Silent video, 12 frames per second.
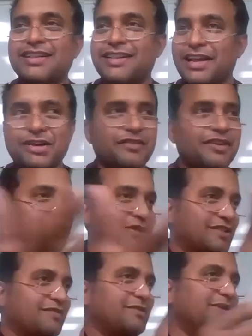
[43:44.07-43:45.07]
Thank you very
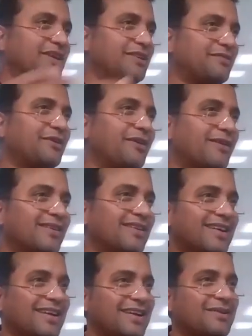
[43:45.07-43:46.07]
much, everybody, for
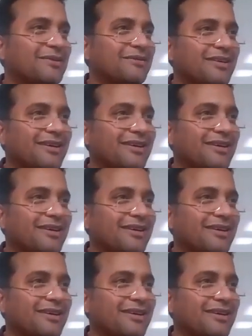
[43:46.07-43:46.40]
you know